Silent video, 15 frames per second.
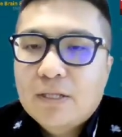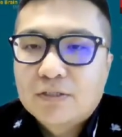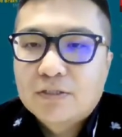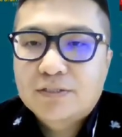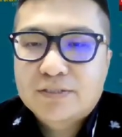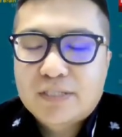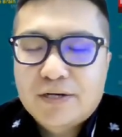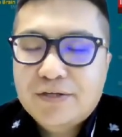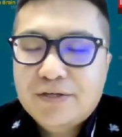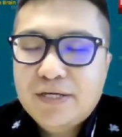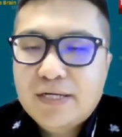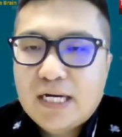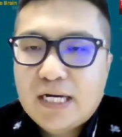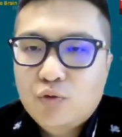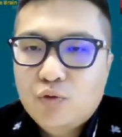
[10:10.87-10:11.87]
the
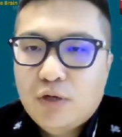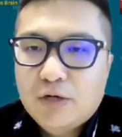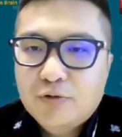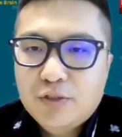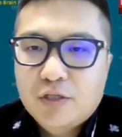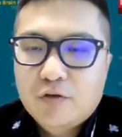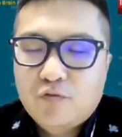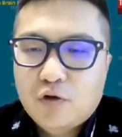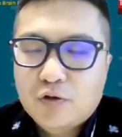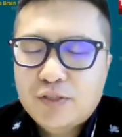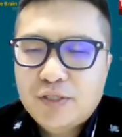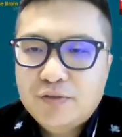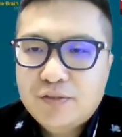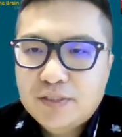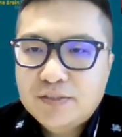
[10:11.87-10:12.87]
SunGiga
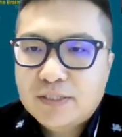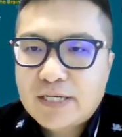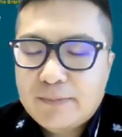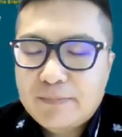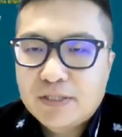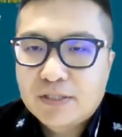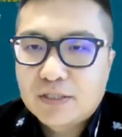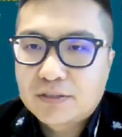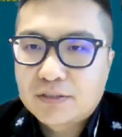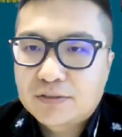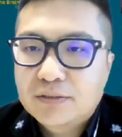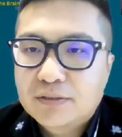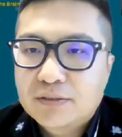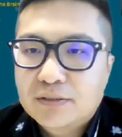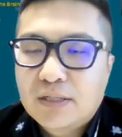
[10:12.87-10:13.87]
214 DC
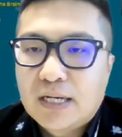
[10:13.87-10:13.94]
cabinet